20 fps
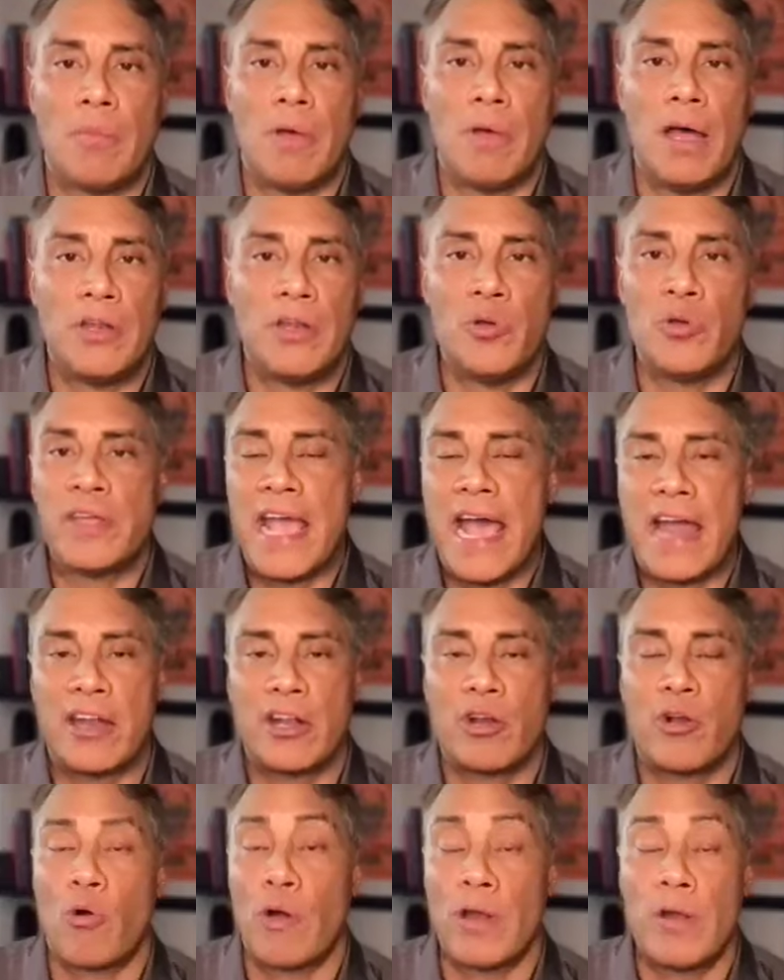a new
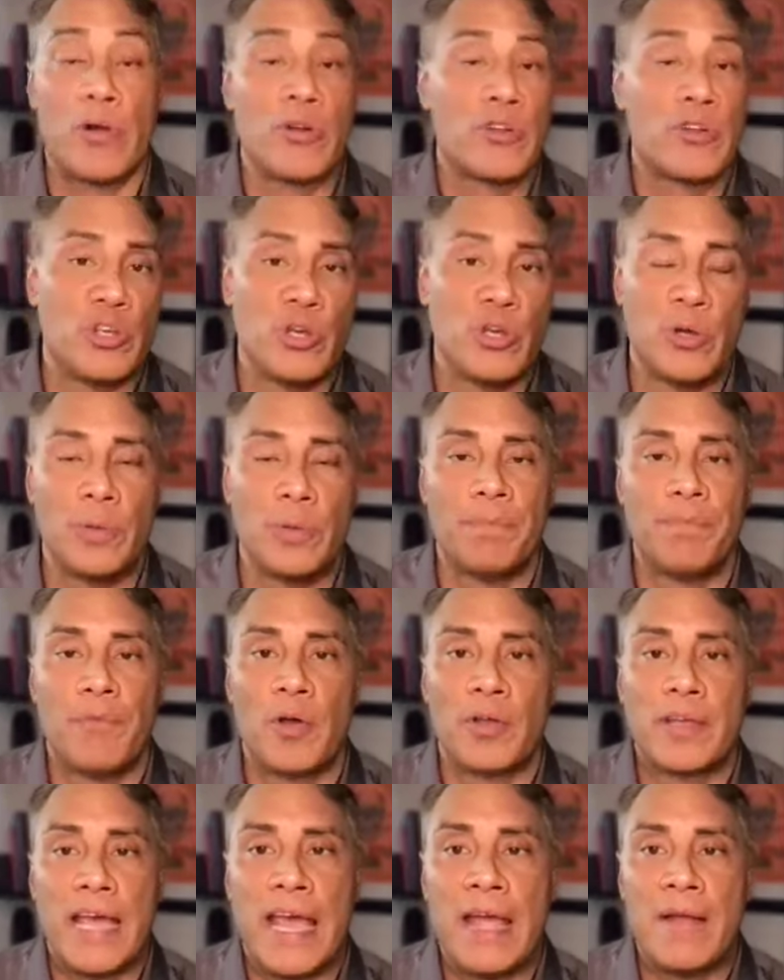category or two.
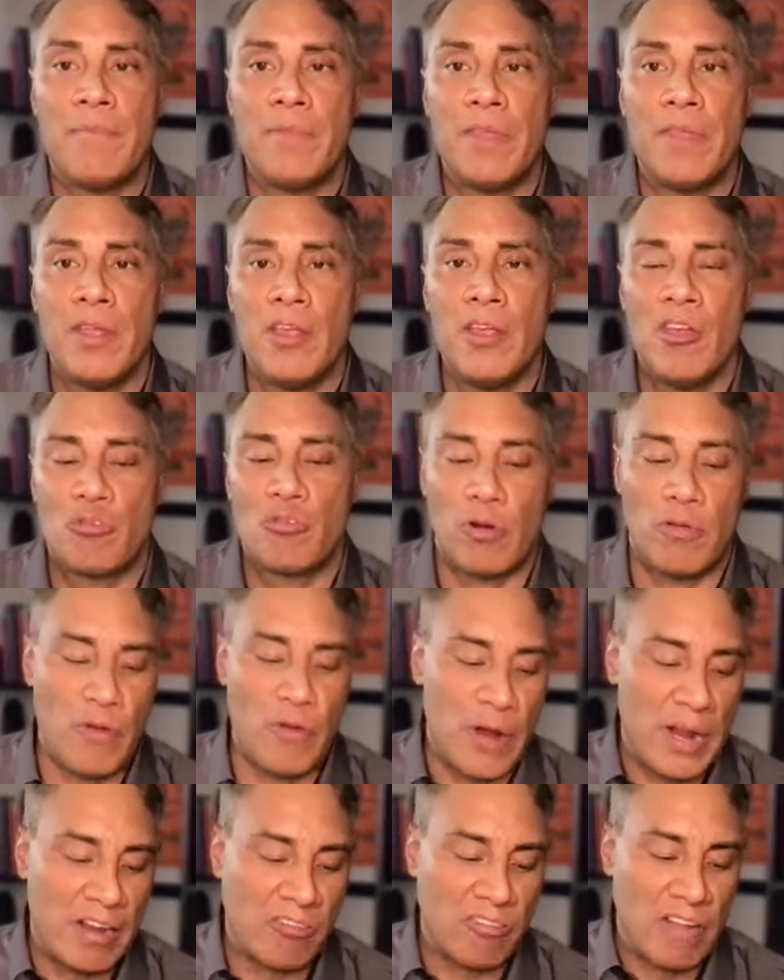Okay, so we're
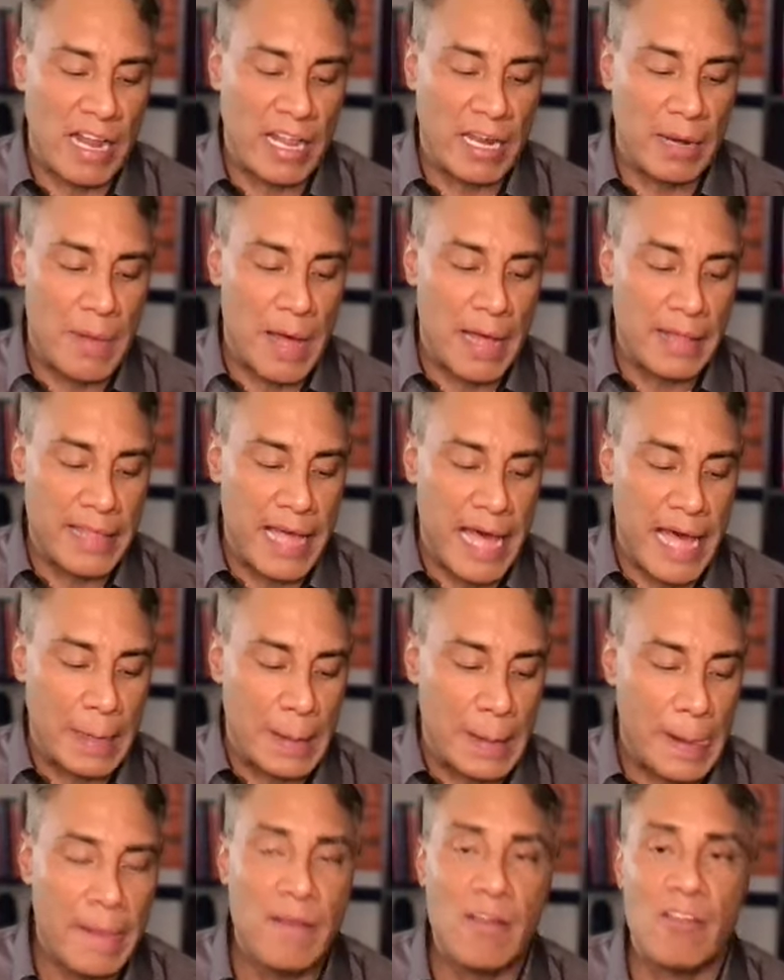very excited about
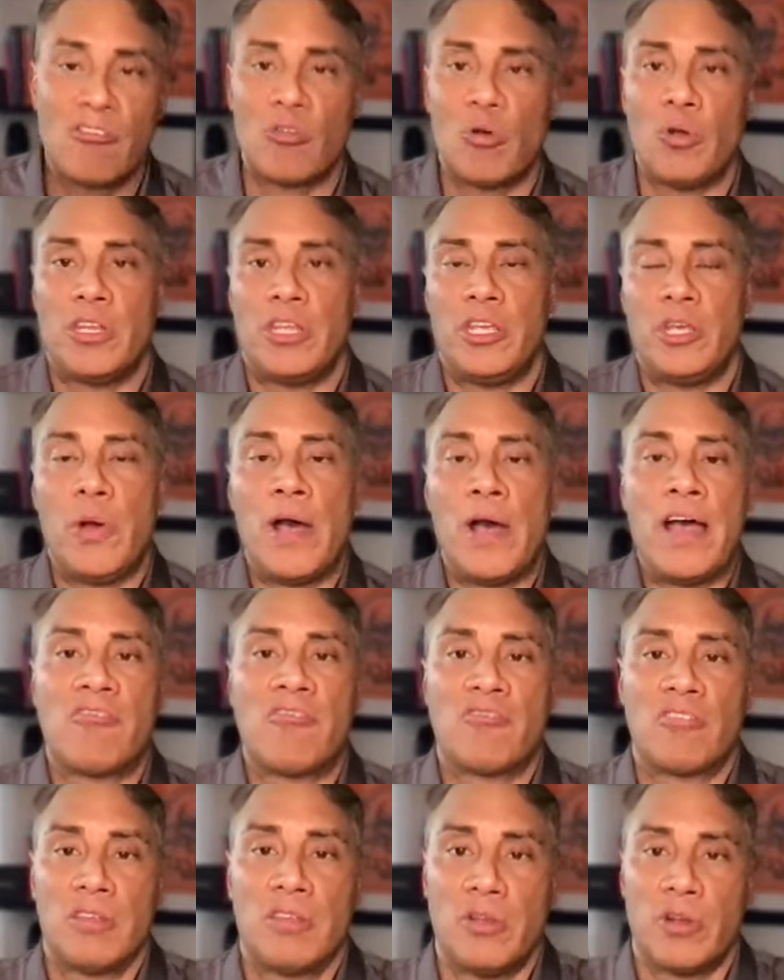that. So in the
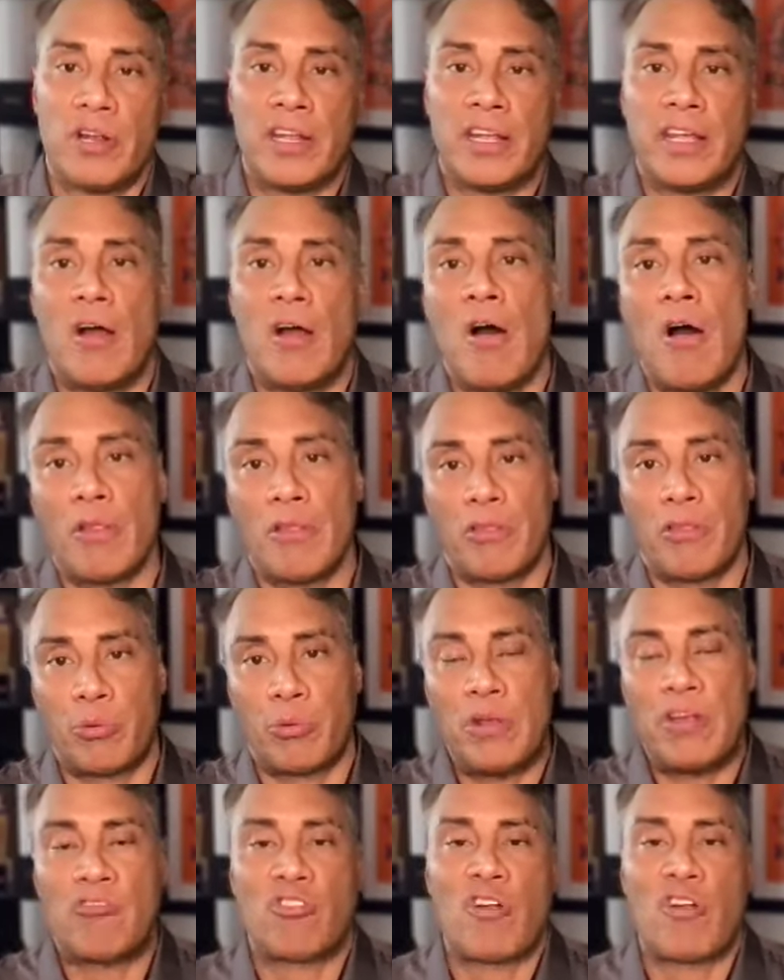US, you're going to get all the
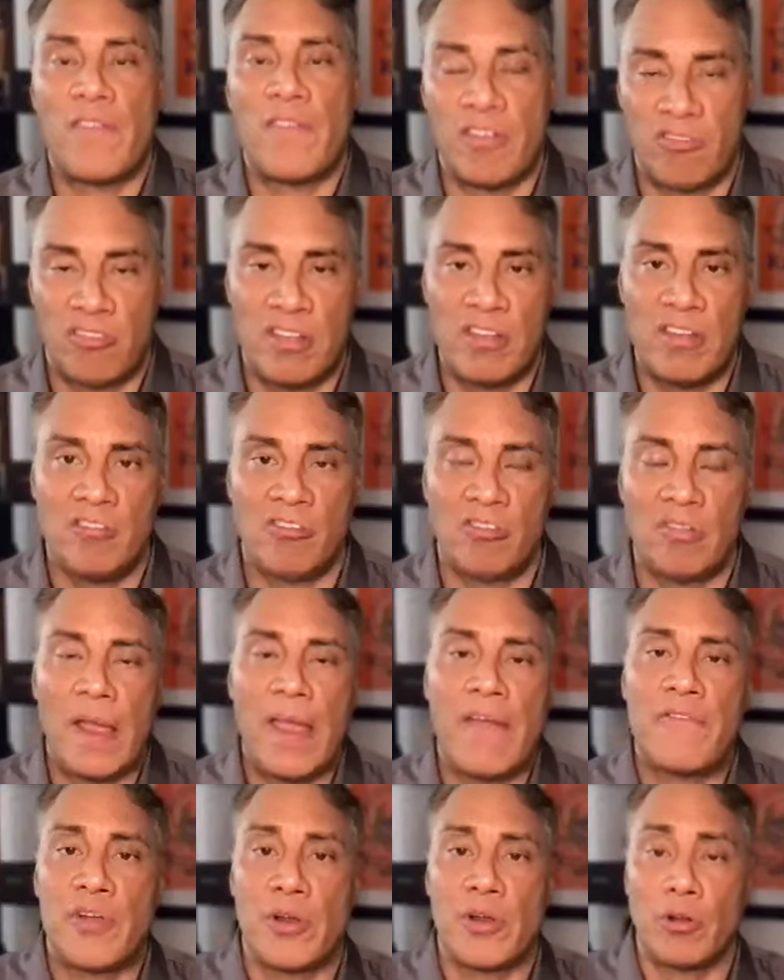three services.
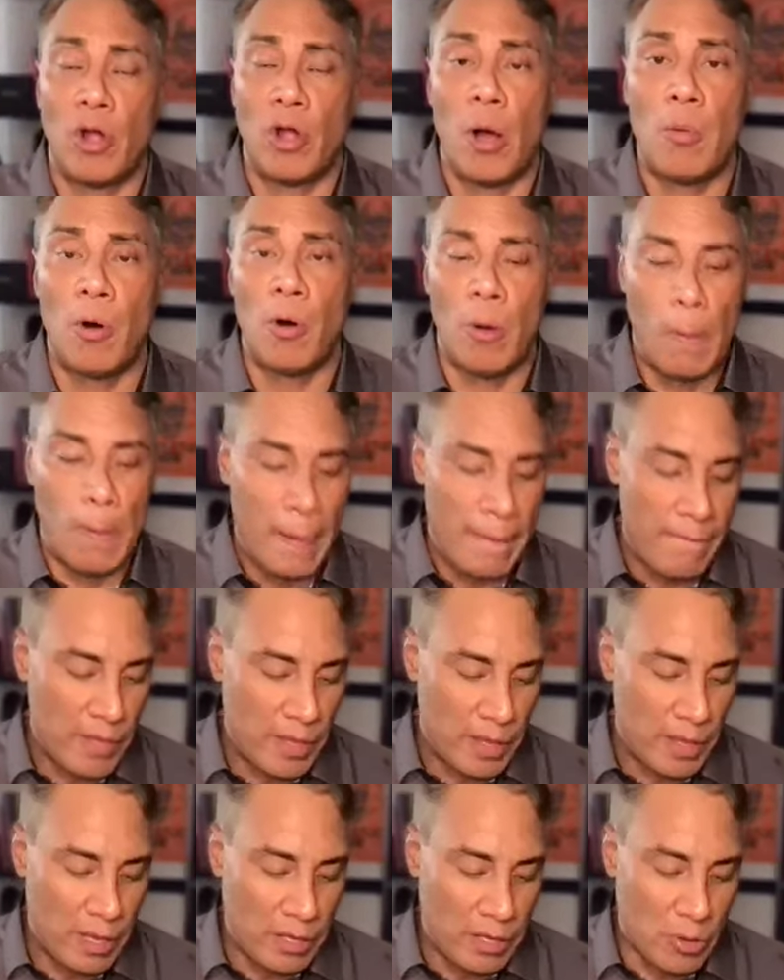If you're global,
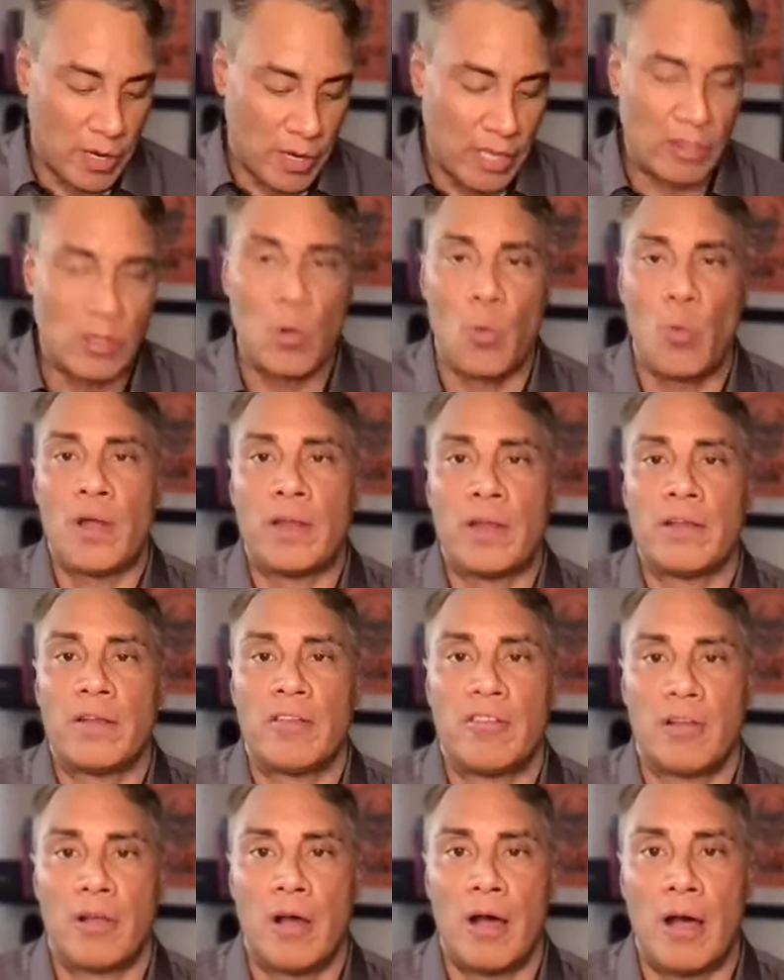you'll get the
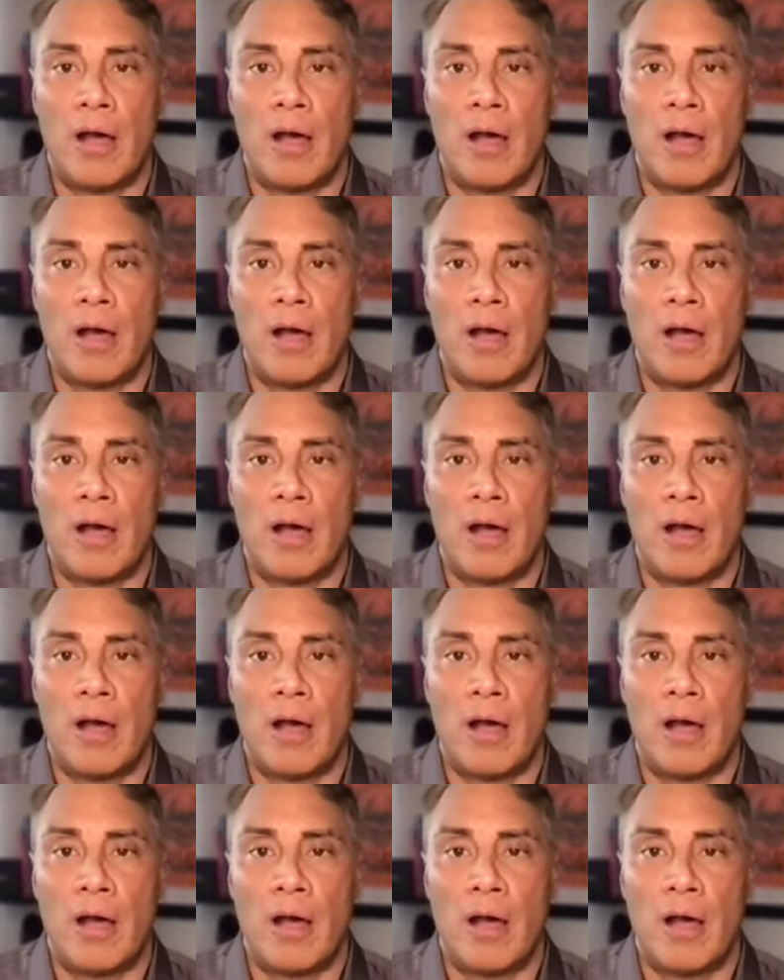one